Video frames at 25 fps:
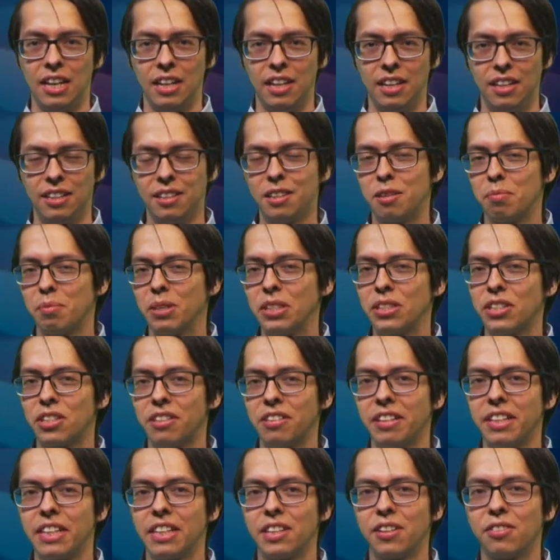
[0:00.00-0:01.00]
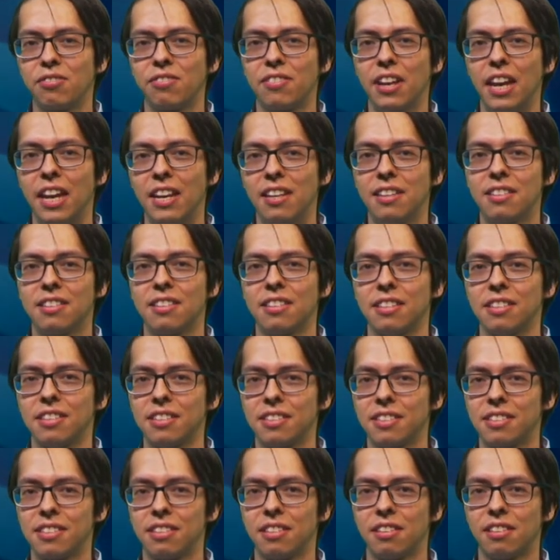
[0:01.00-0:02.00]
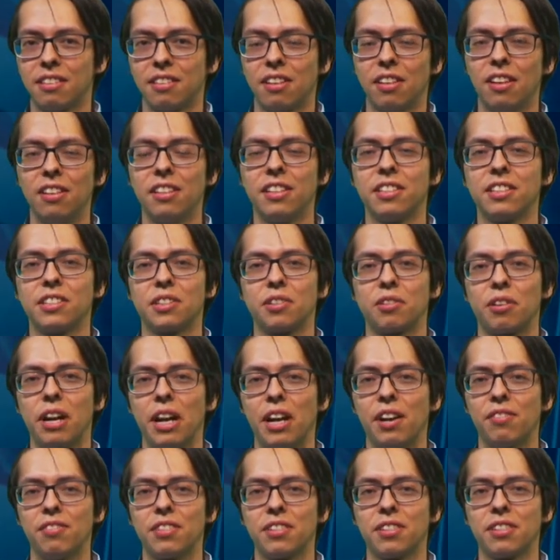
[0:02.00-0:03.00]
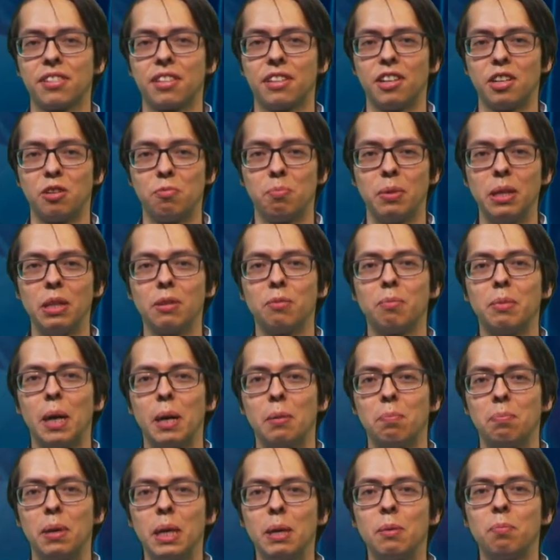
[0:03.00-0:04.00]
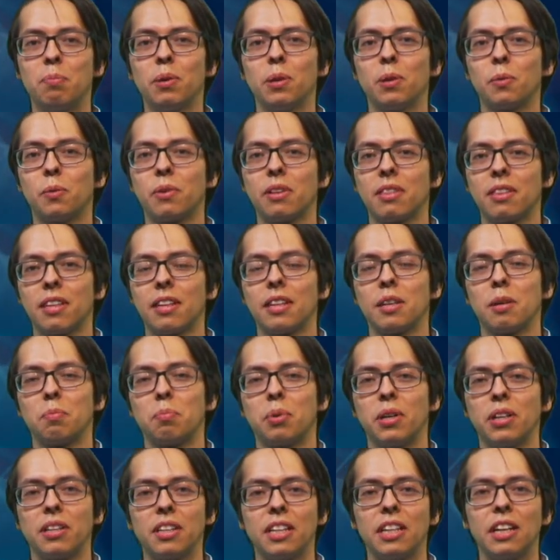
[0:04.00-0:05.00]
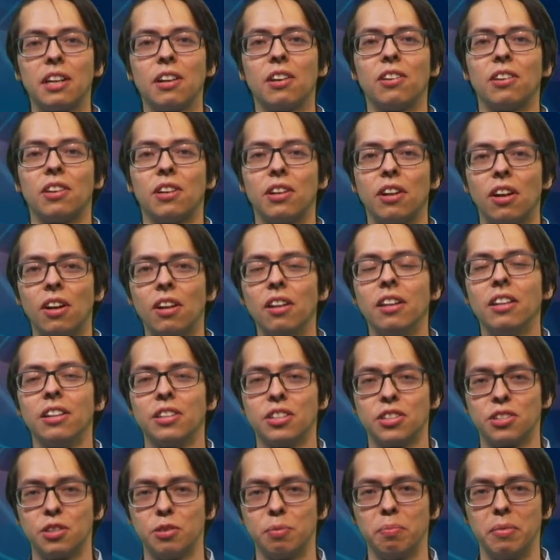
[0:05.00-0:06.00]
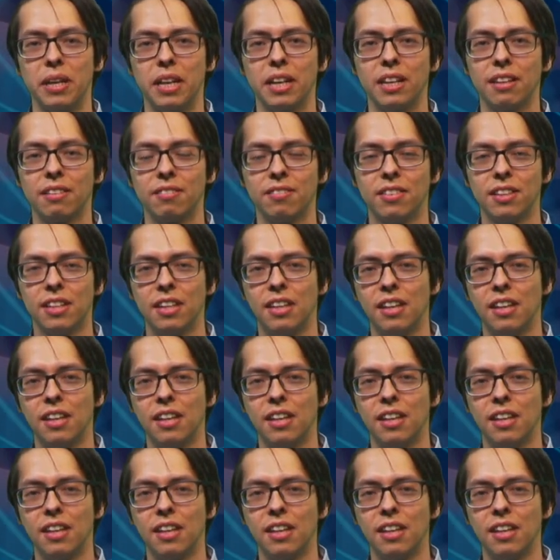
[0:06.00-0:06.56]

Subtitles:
In the majority of cases, knowledge graphs are built by people within a particular knowledge domain.